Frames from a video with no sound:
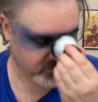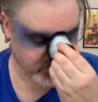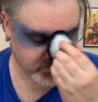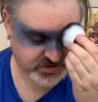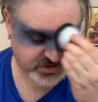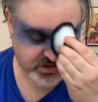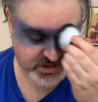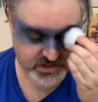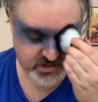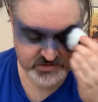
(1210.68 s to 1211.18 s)

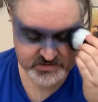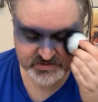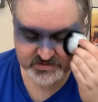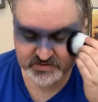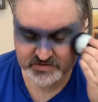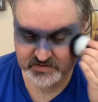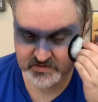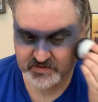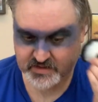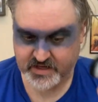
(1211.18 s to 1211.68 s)
Just
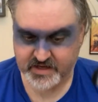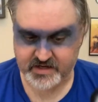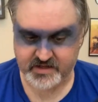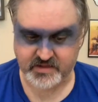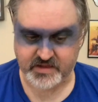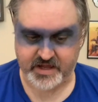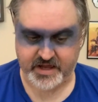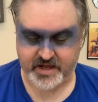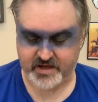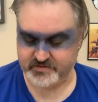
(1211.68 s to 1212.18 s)
like
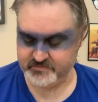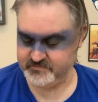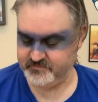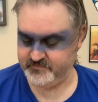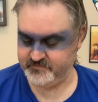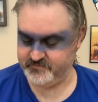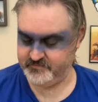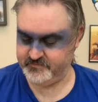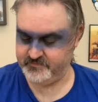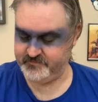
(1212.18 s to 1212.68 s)
that.
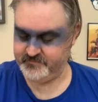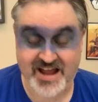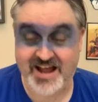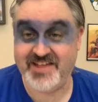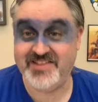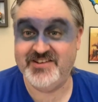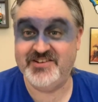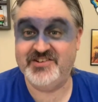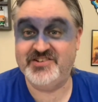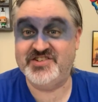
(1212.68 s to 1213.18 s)

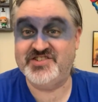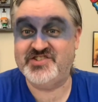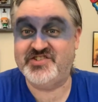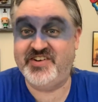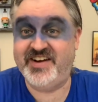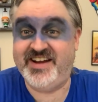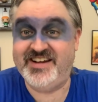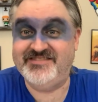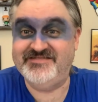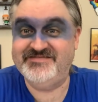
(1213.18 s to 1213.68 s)
I think it looks
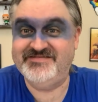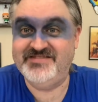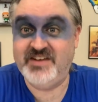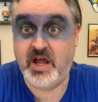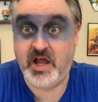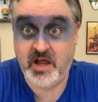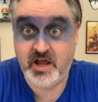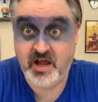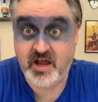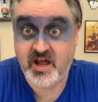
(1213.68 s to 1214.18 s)
great.
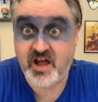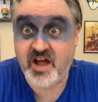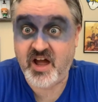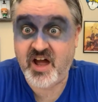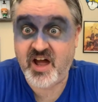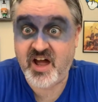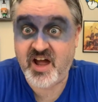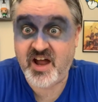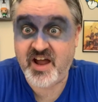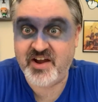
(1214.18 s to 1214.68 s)

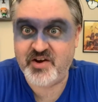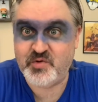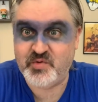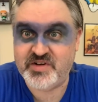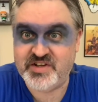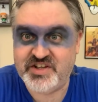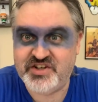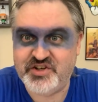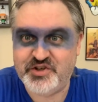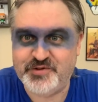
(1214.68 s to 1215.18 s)
I
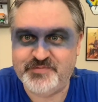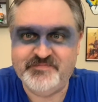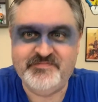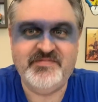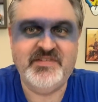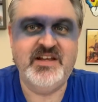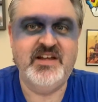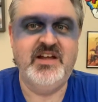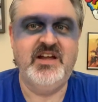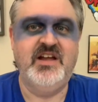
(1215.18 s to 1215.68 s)
really do.
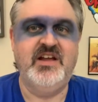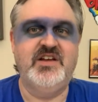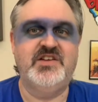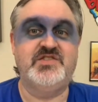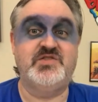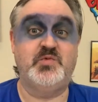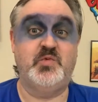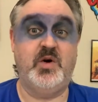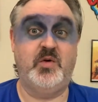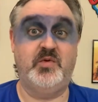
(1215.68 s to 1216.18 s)

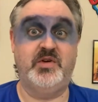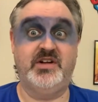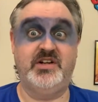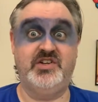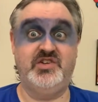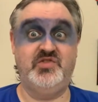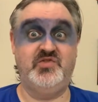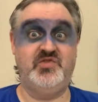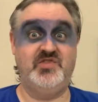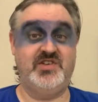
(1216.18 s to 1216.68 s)
So what we're
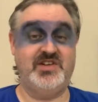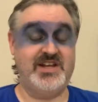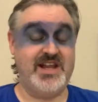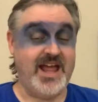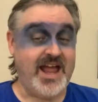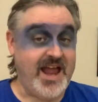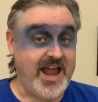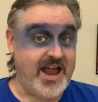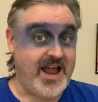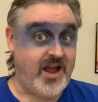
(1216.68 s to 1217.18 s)
gonna do
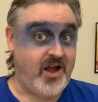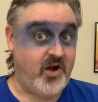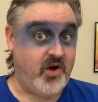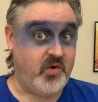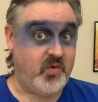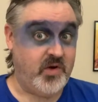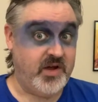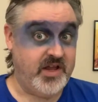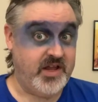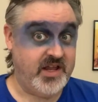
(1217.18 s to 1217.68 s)

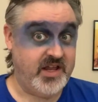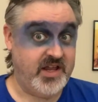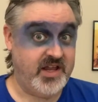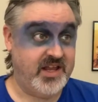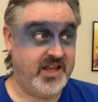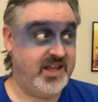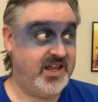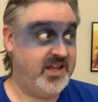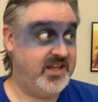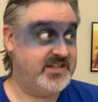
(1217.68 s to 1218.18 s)
now
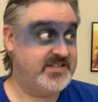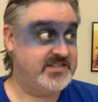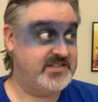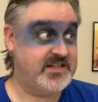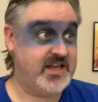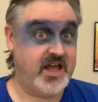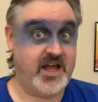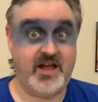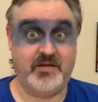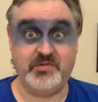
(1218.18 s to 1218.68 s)
is
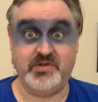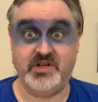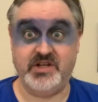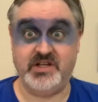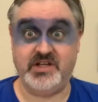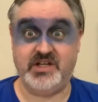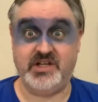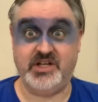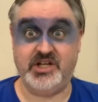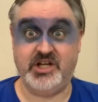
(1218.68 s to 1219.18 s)
I'm
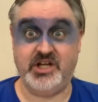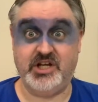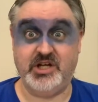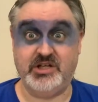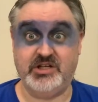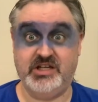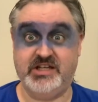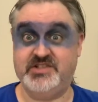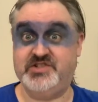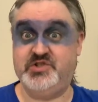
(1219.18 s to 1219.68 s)
gonna
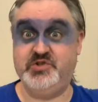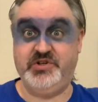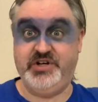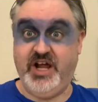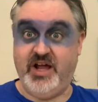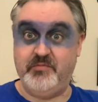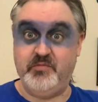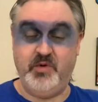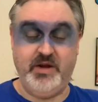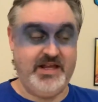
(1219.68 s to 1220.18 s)
get suited
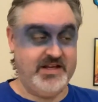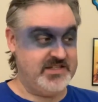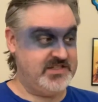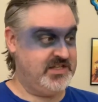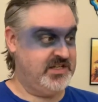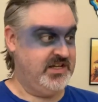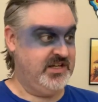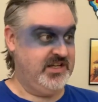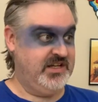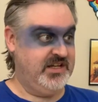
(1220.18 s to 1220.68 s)
up
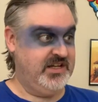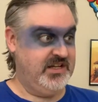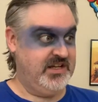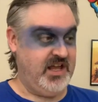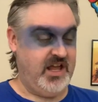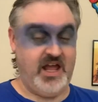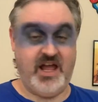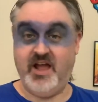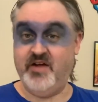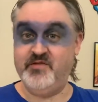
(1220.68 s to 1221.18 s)
because
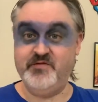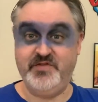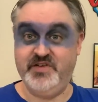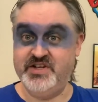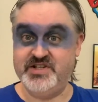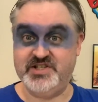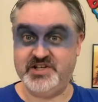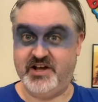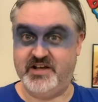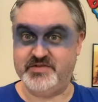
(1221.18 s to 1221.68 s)
I haven't
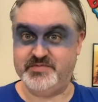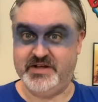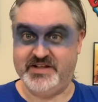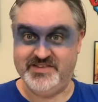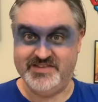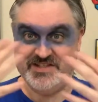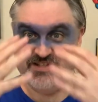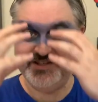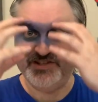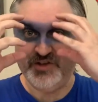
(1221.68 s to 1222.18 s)
finished the cosplay.
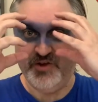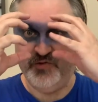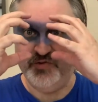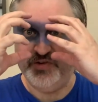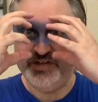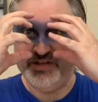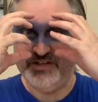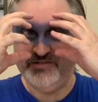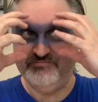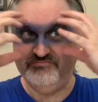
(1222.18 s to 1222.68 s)
This is
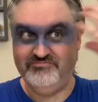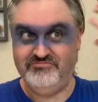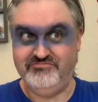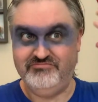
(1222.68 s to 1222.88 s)
only